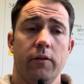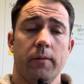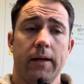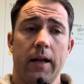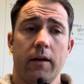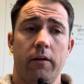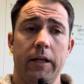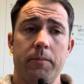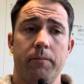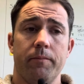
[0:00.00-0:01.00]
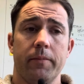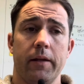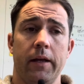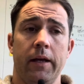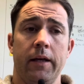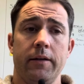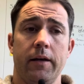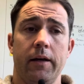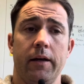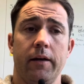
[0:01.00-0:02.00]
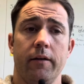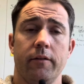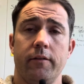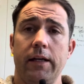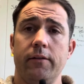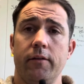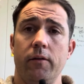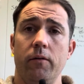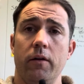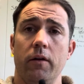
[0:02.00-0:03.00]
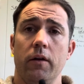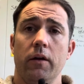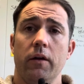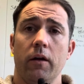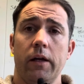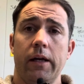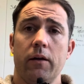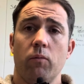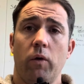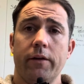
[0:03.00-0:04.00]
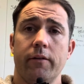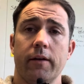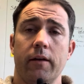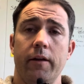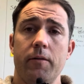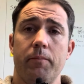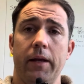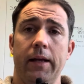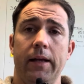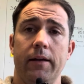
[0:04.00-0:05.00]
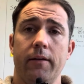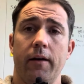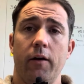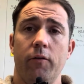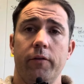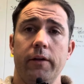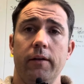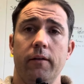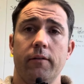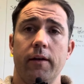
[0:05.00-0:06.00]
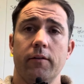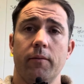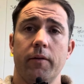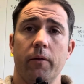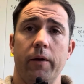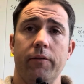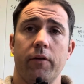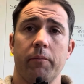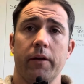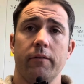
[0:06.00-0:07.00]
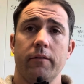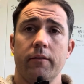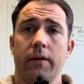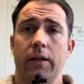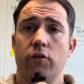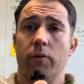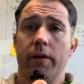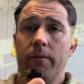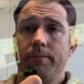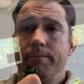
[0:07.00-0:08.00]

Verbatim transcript: So I got a clip and uh, stay tuned and watch the clip and uh, hopefully you take something away from it. Enjoy.